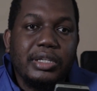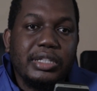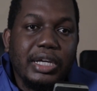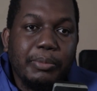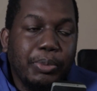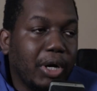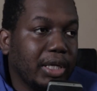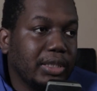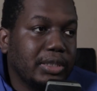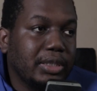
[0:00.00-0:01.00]
There are
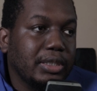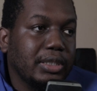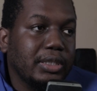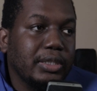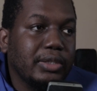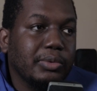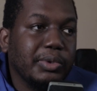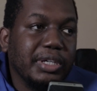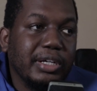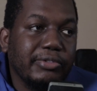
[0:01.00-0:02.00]
points
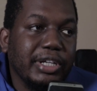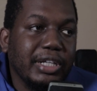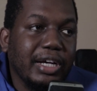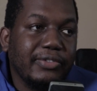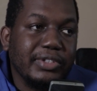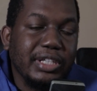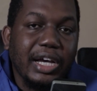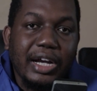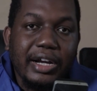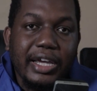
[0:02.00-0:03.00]
where you really have to say,
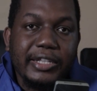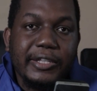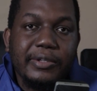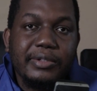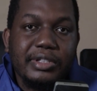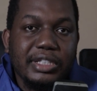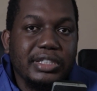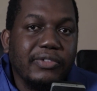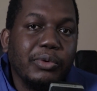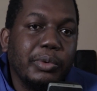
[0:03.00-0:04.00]
all right, this
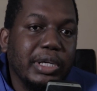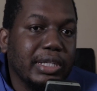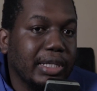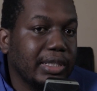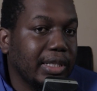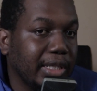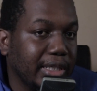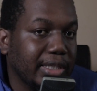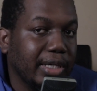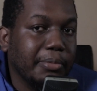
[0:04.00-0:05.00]
have to wait until
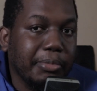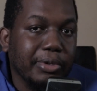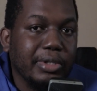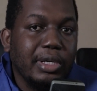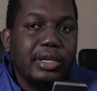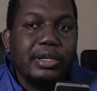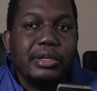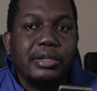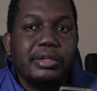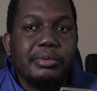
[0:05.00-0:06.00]
later, but
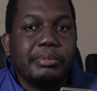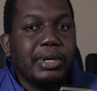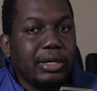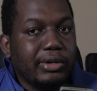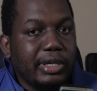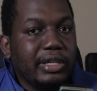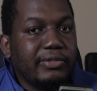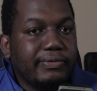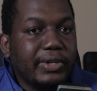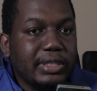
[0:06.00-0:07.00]
me I go
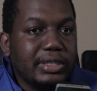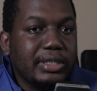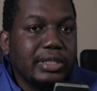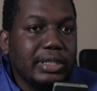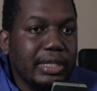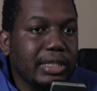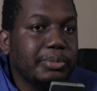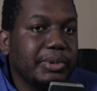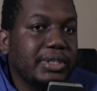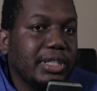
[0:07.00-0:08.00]
invest the little
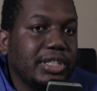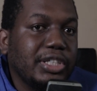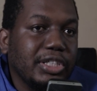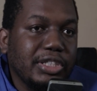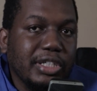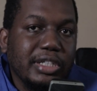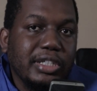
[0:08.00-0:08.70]
piece of change